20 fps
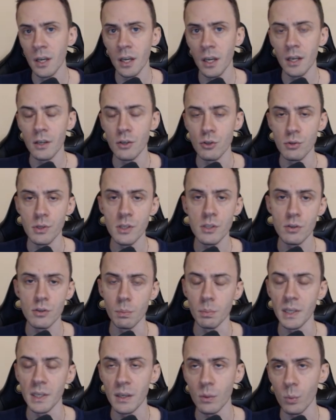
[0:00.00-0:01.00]
you need to
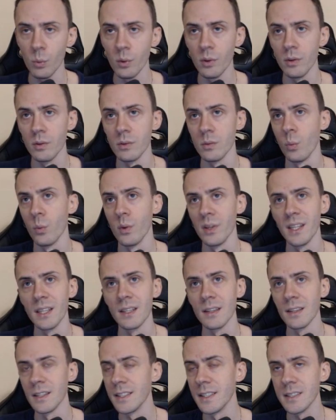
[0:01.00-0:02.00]
play with
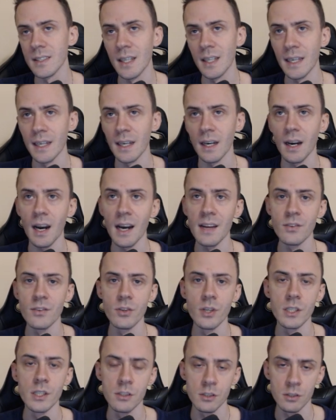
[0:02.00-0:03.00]
at least like
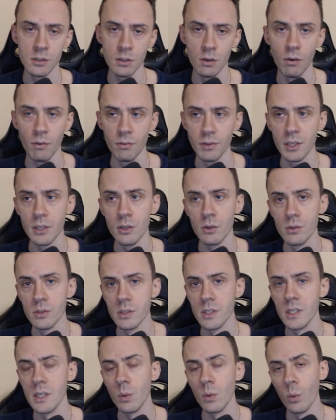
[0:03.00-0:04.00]
hundreds of the
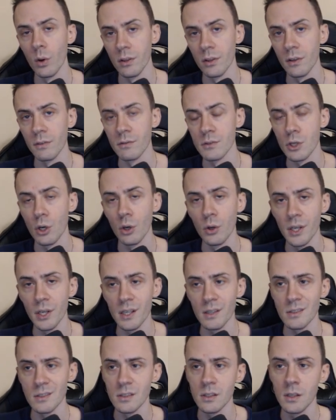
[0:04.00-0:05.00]
USD worth of
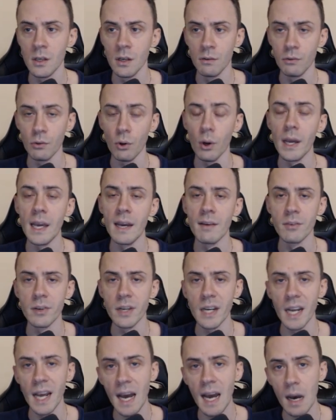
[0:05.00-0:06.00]
tokens for
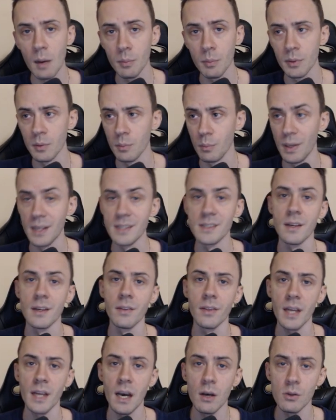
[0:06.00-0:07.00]
every app. Bets are
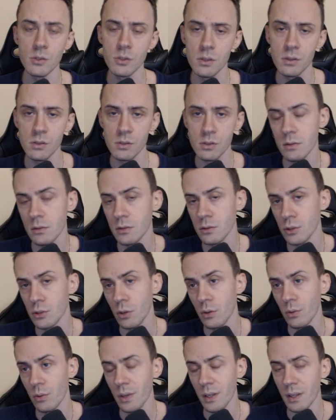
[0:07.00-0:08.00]
thousands.
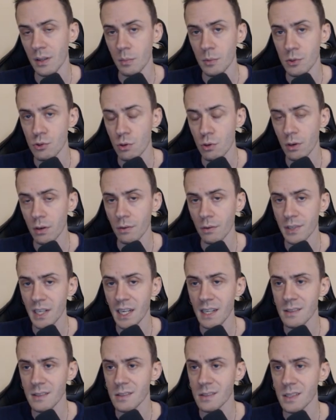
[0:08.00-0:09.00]
So in the majority of
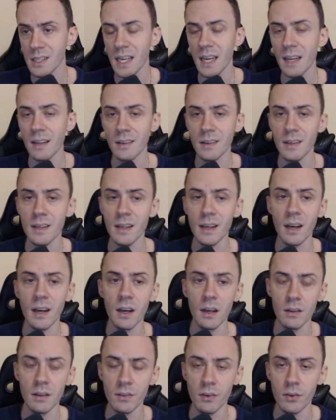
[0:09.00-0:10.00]
cases, again,
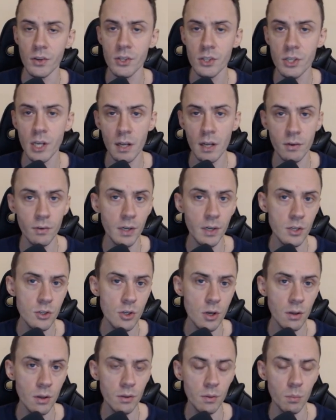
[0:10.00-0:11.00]
here, the rich get
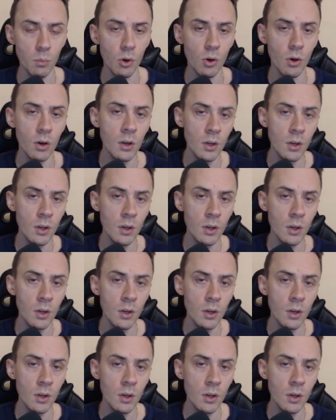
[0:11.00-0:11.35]
richer. The more